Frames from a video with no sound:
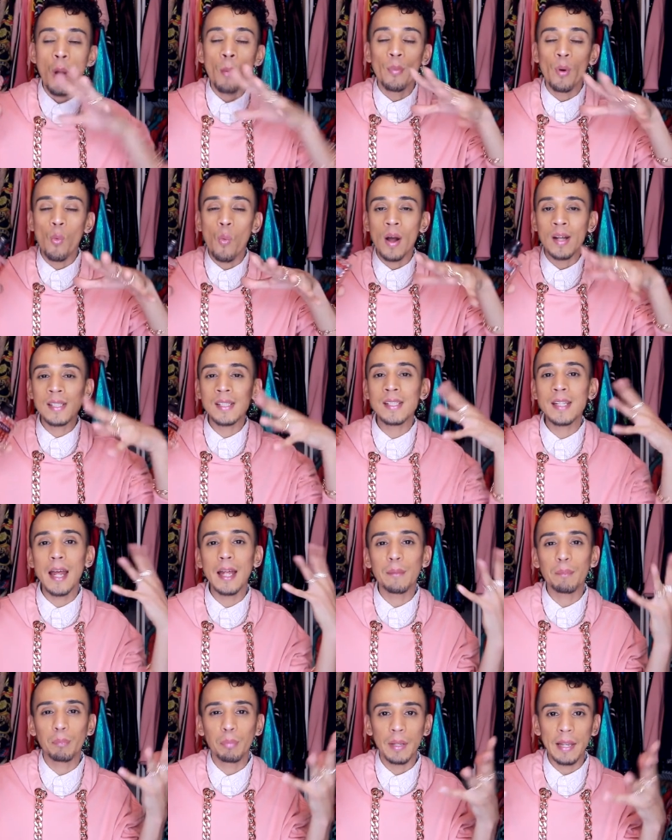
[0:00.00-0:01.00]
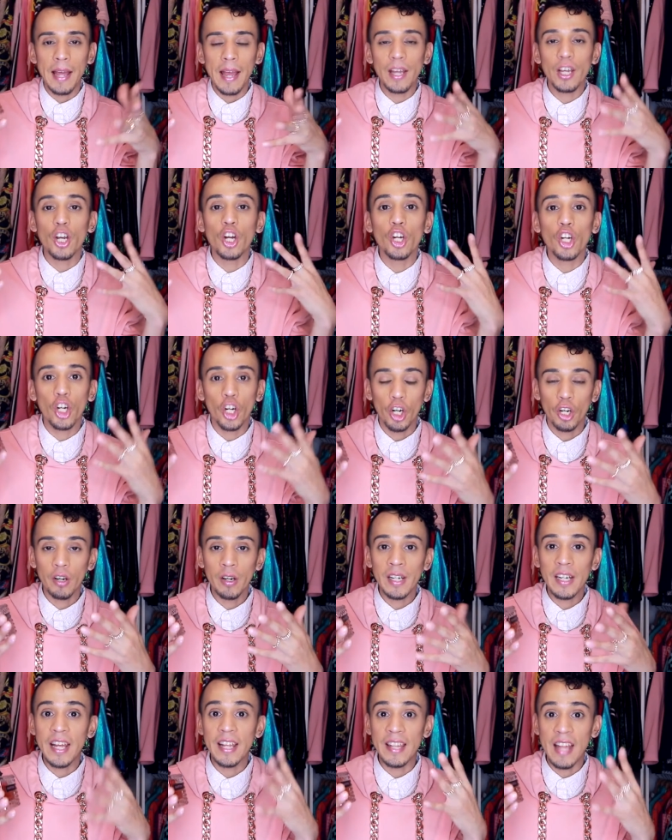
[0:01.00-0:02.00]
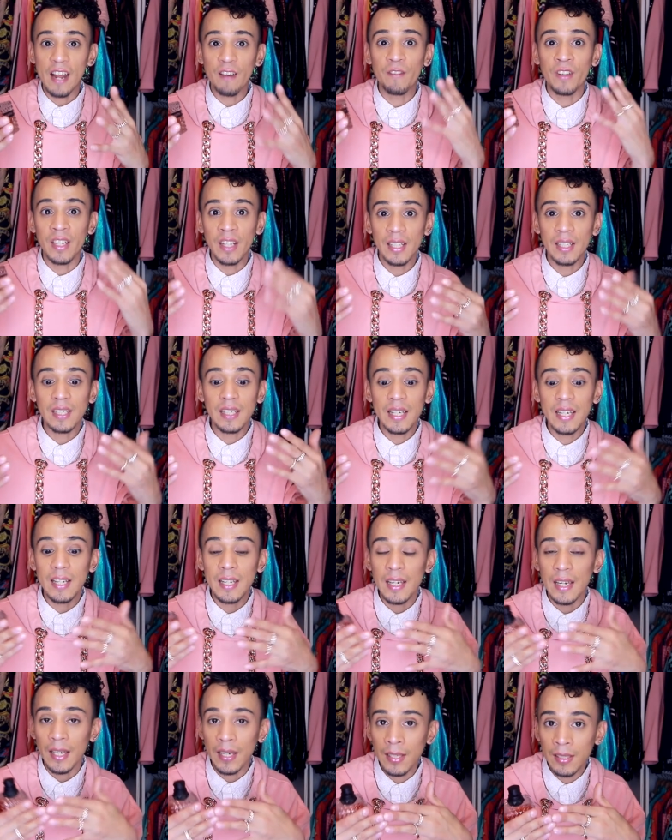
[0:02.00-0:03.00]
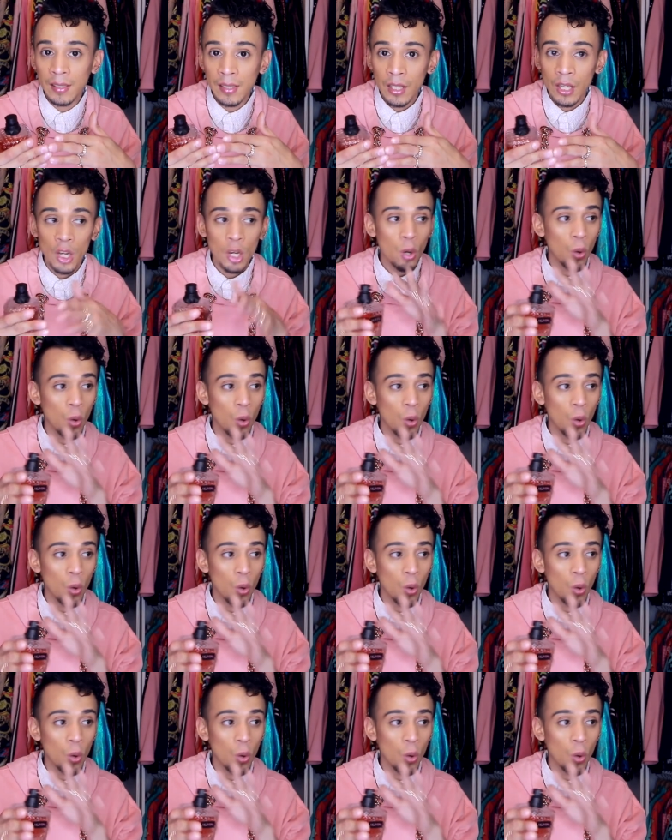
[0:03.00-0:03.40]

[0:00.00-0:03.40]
but once that black currant and that vanilla kick in,